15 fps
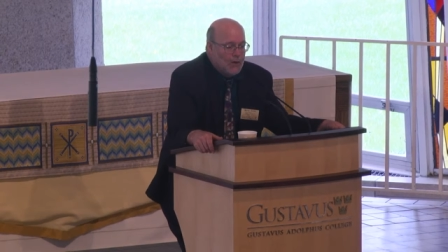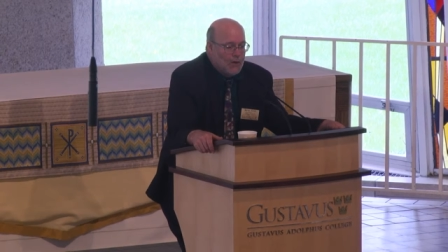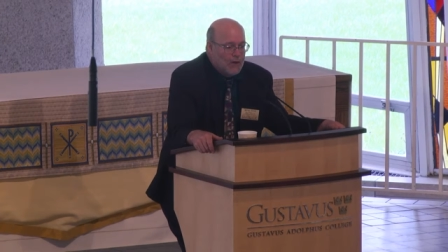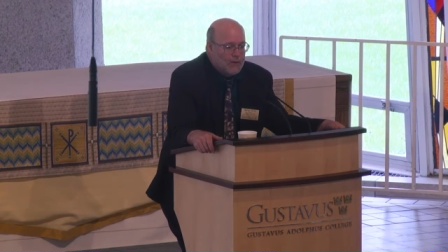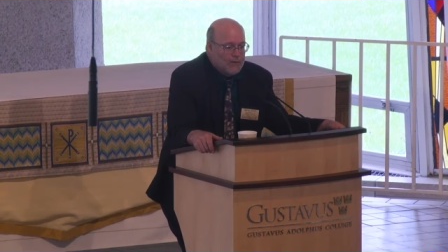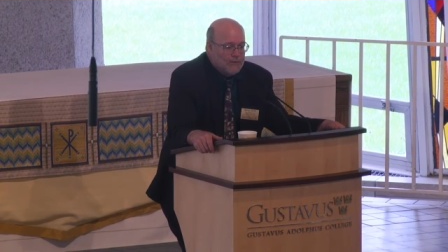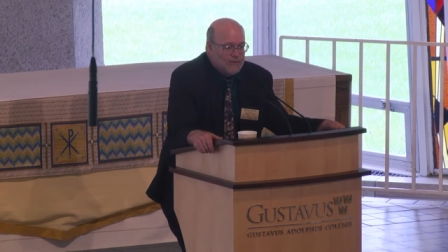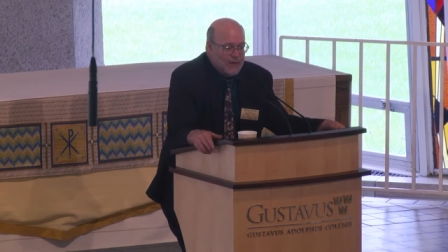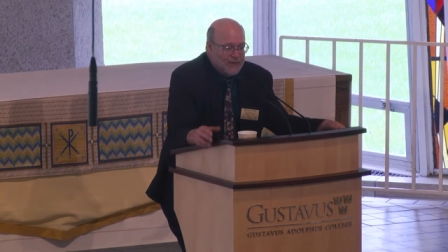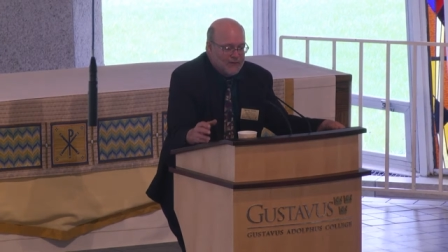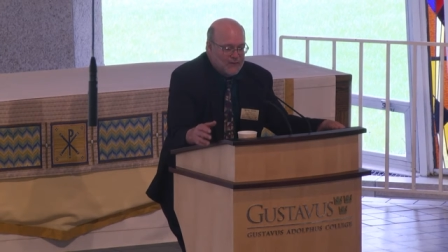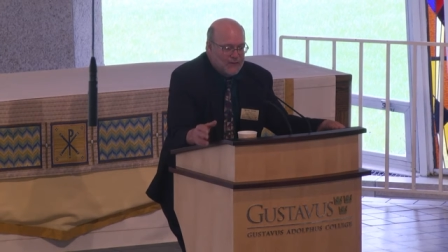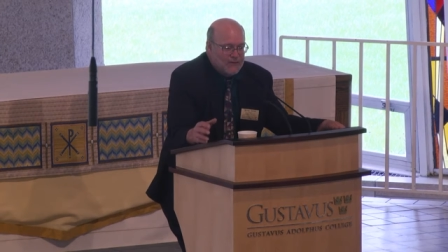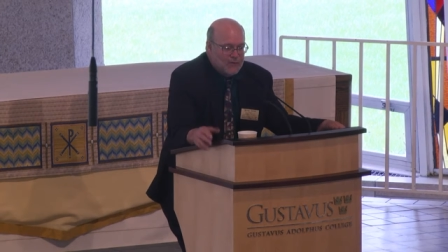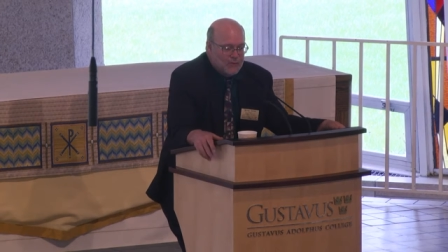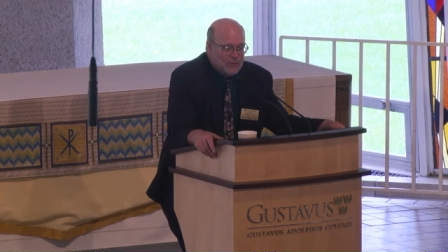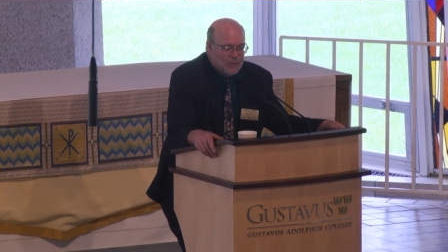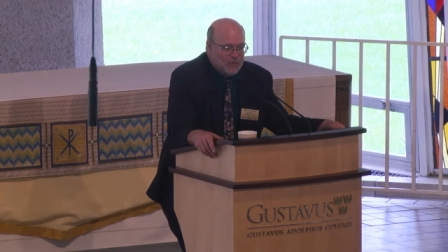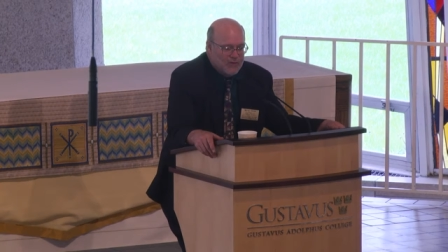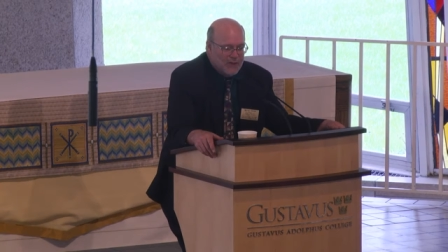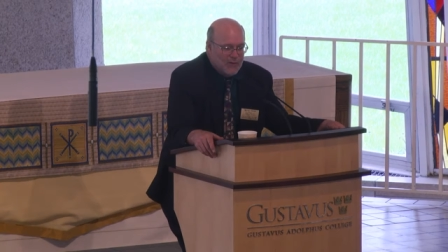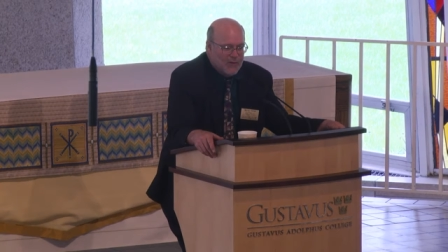Well, I've seen some
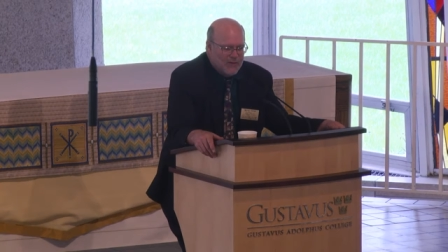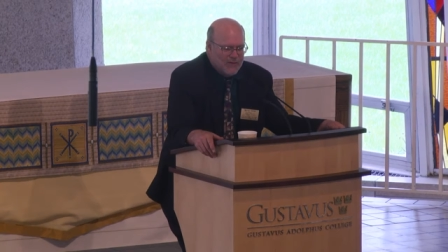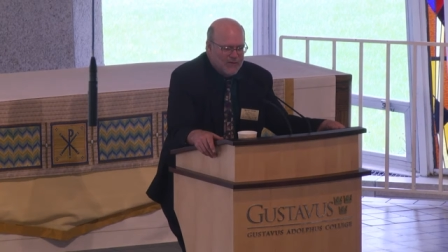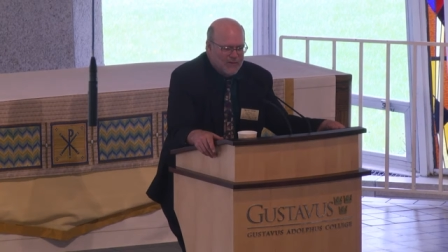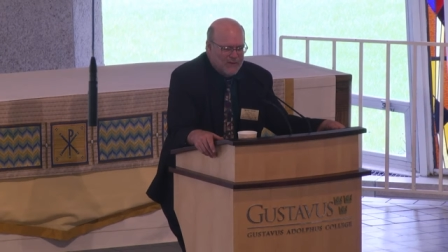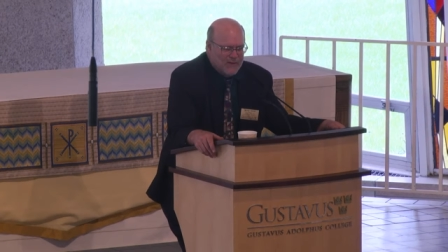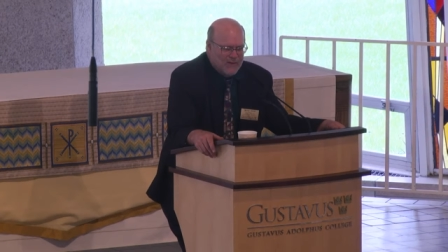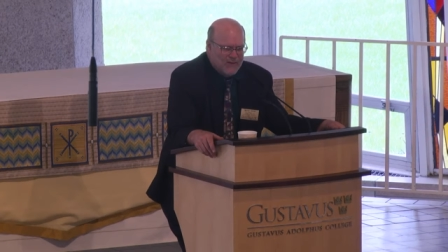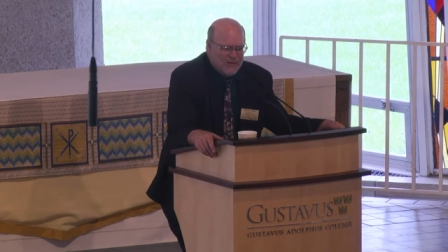groups saying, well, you know,